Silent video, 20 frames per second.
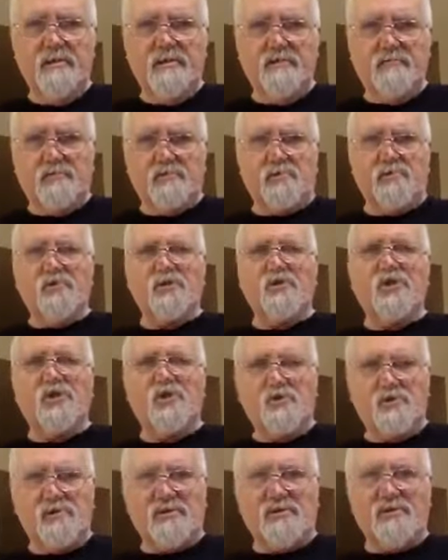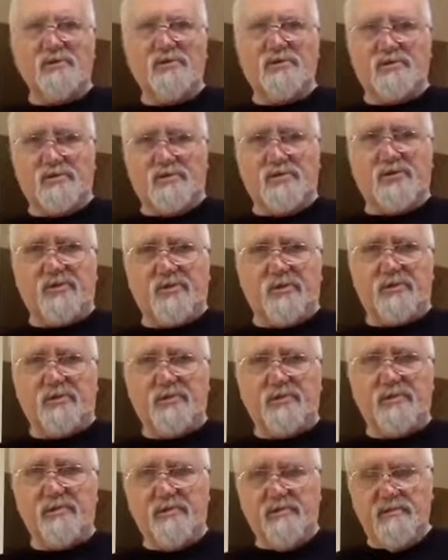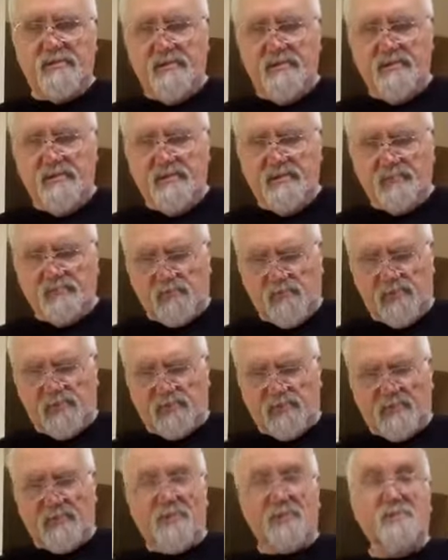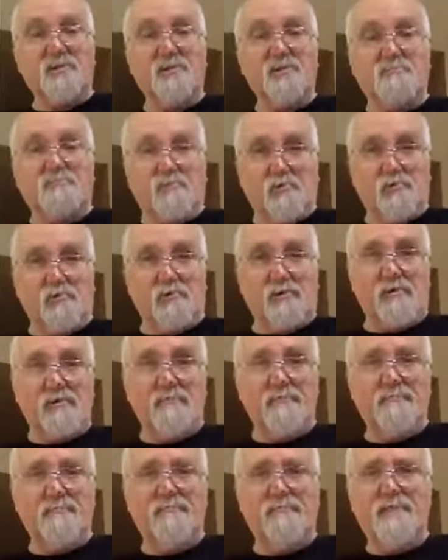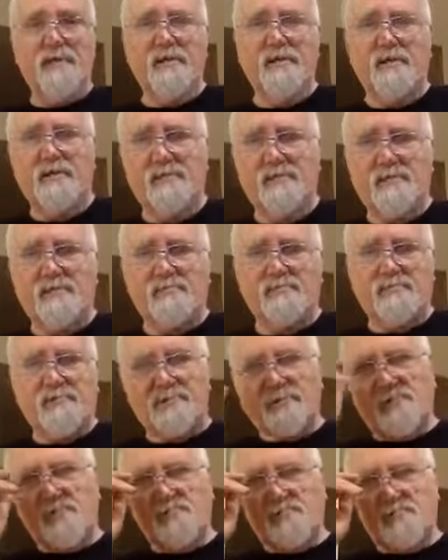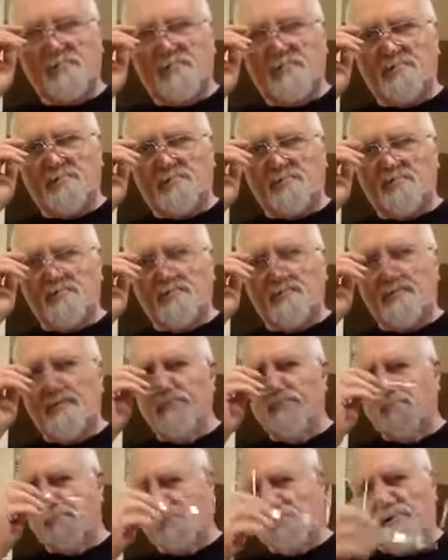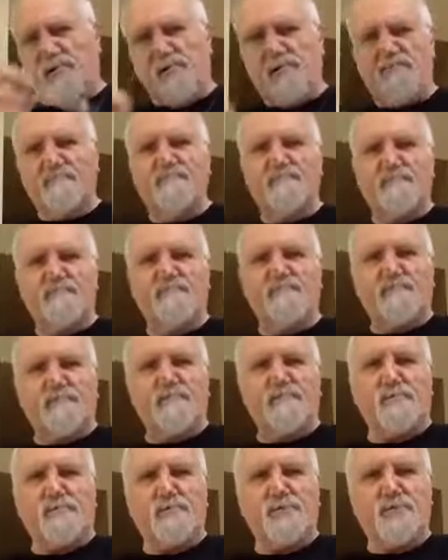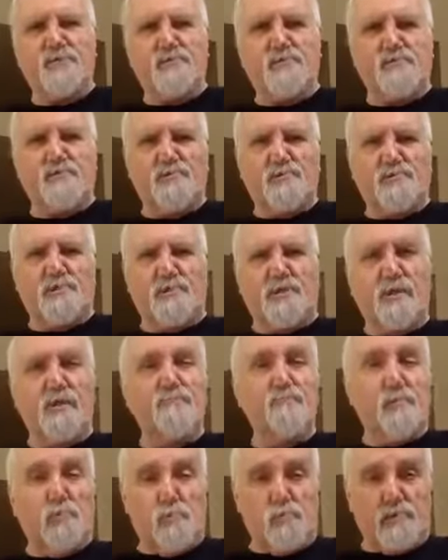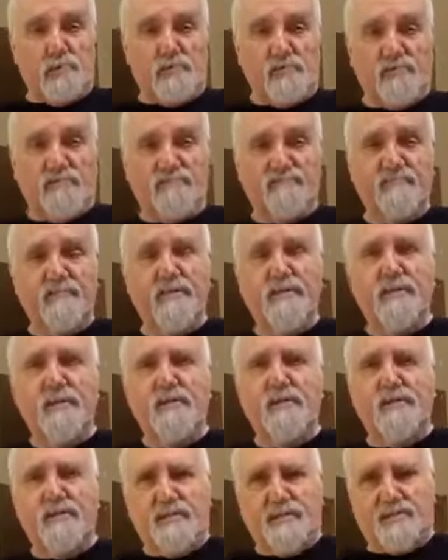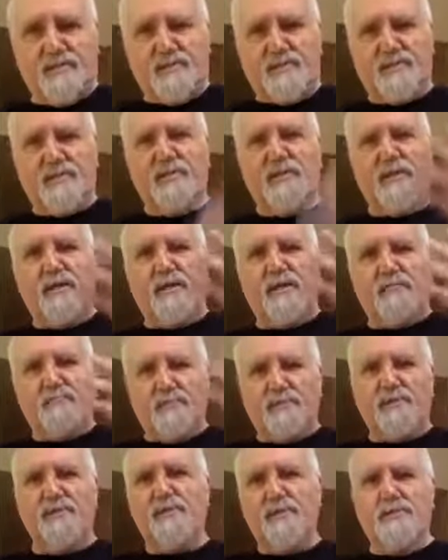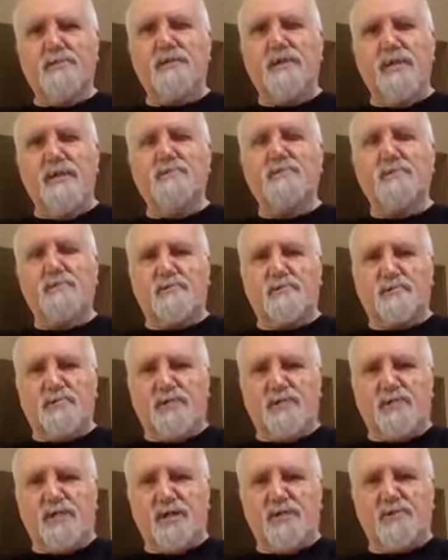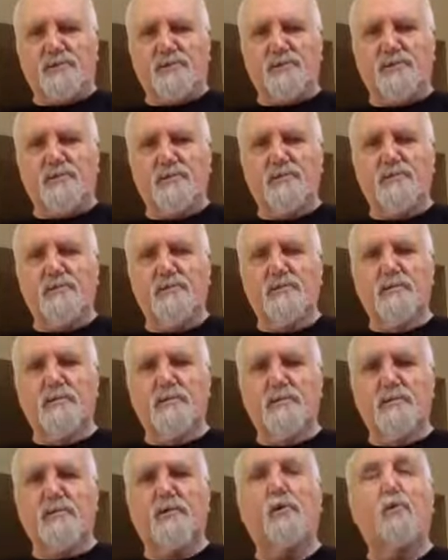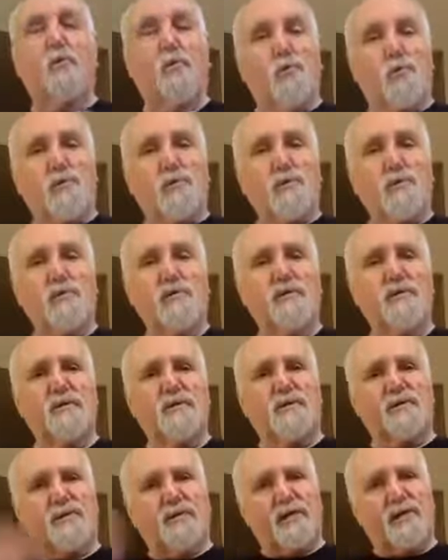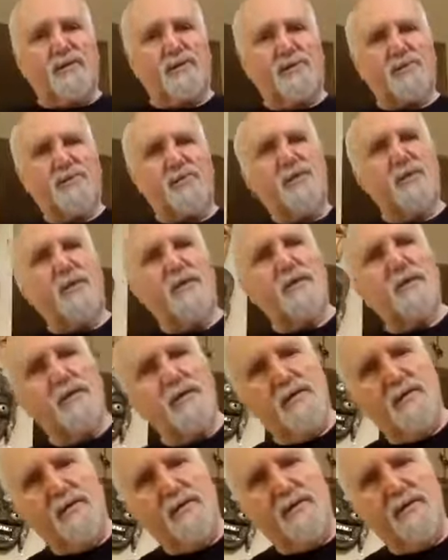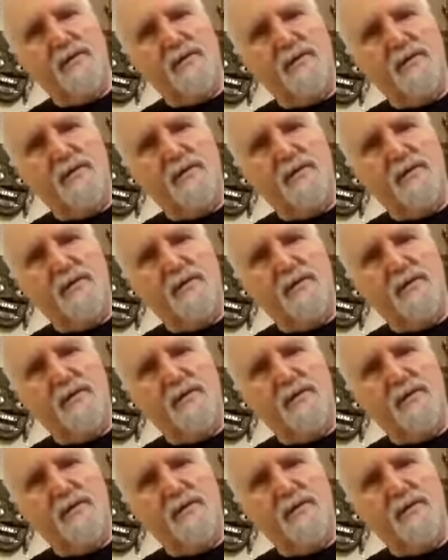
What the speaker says: We're encouraged to judge rather than support. The principles of improv from various schools that I'm aware of is everything the answer is yes, or yes and,